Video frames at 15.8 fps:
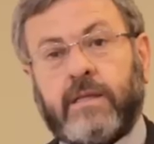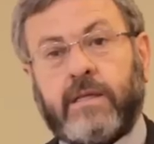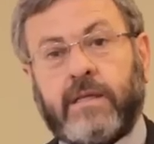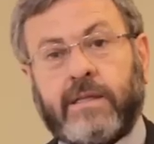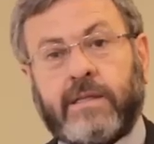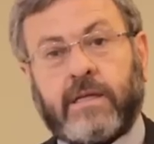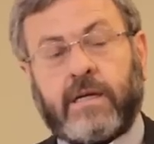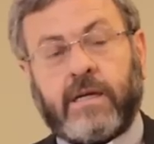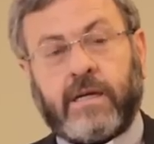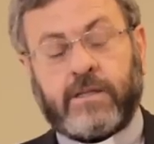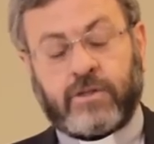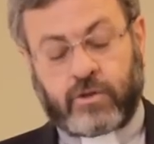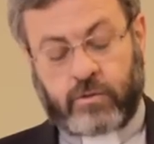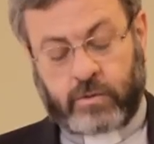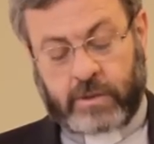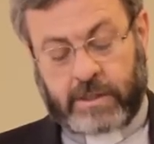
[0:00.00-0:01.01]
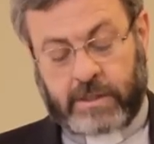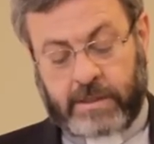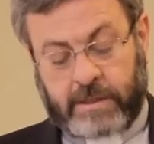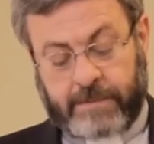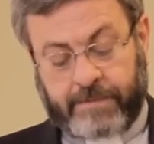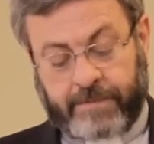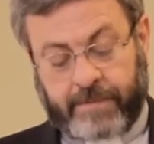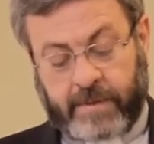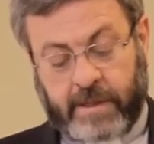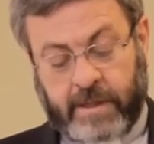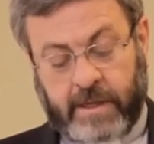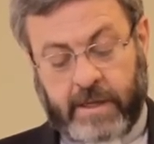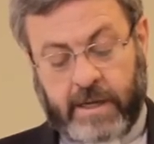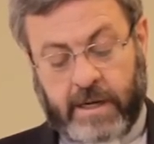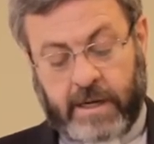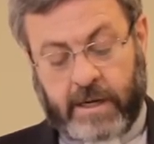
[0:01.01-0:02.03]
The intellectual
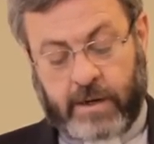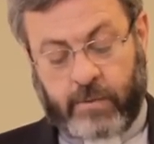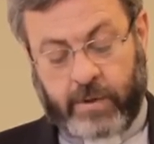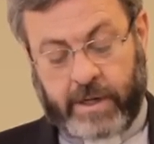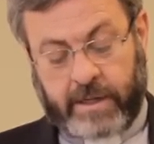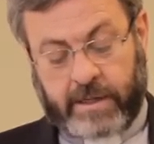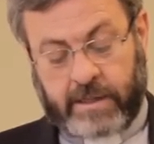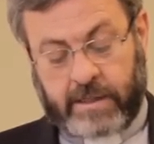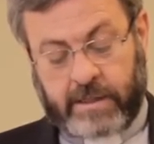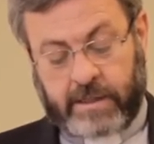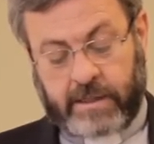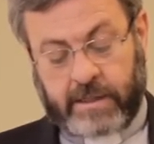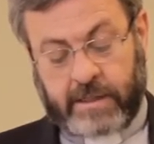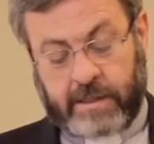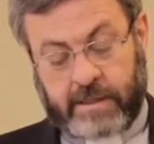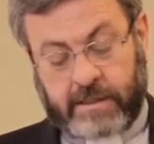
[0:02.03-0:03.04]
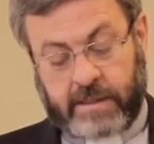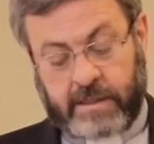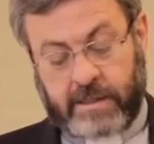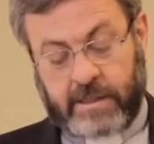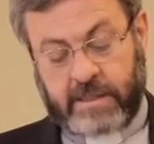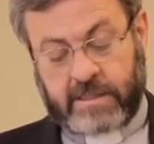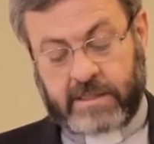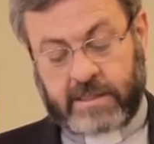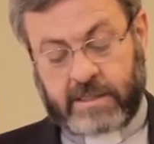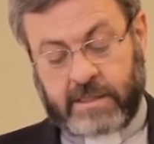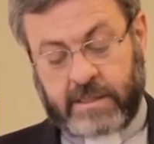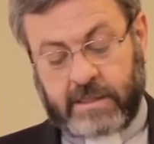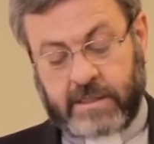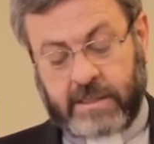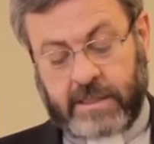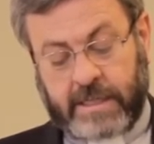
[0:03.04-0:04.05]
awakening in the East
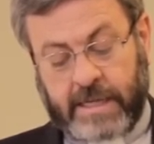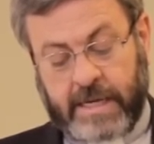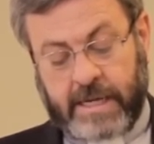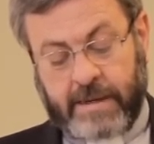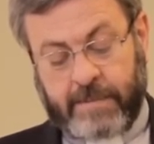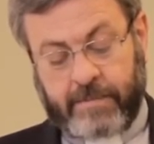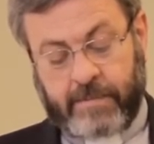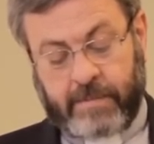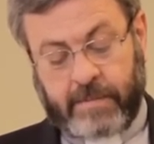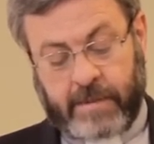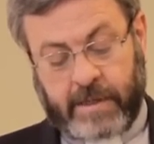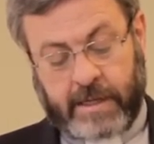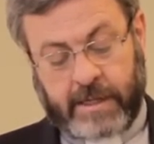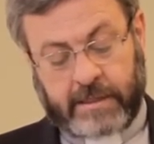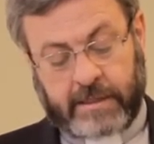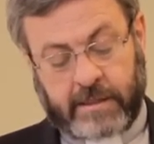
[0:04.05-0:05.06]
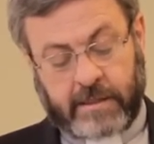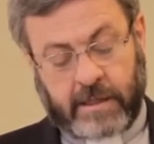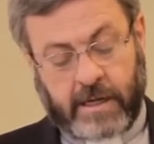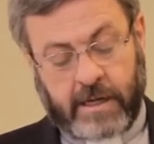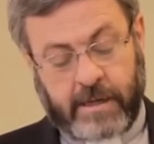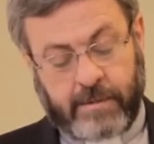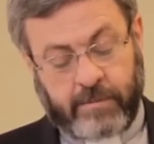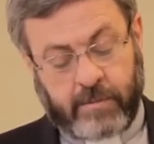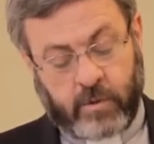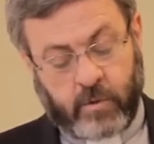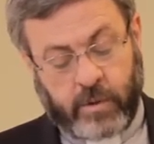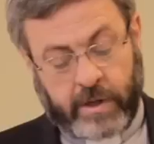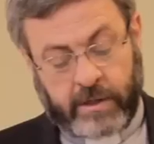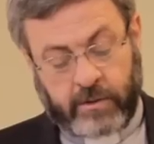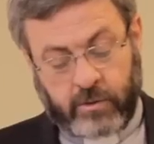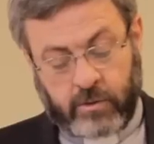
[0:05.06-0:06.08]
came at a time
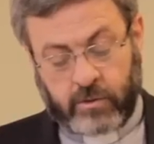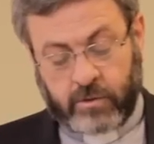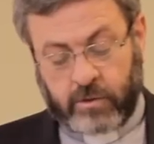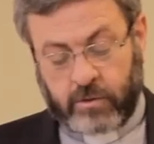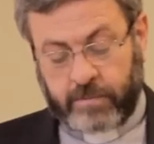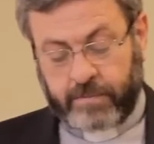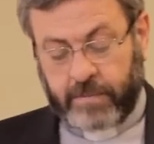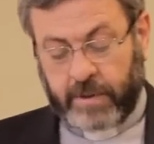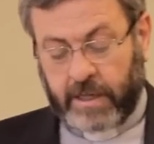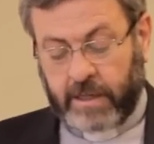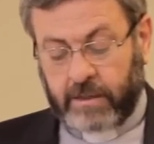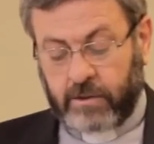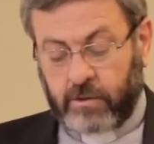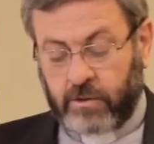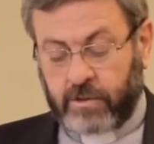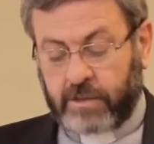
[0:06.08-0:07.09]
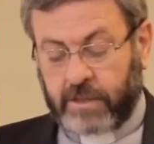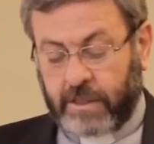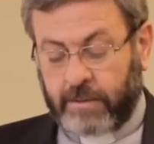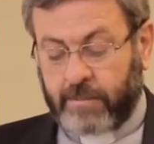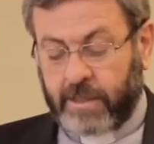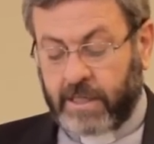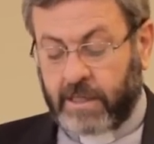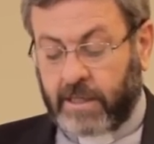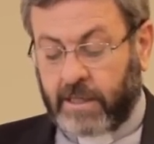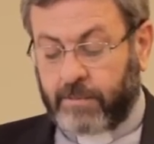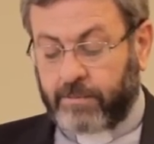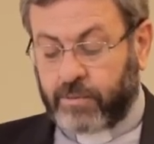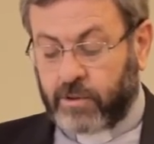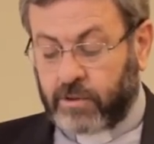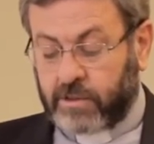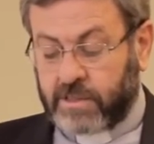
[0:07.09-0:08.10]
when Europe and North American
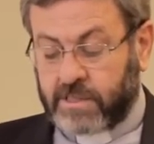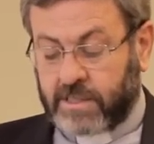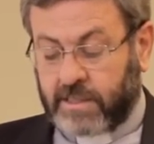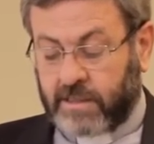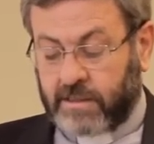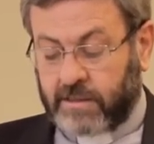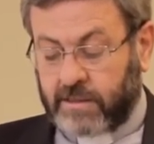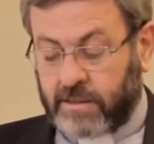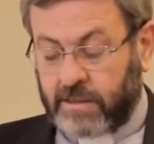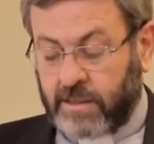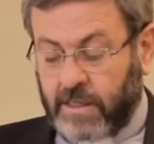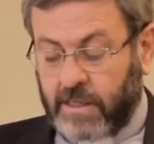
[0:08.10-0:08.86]
Protestants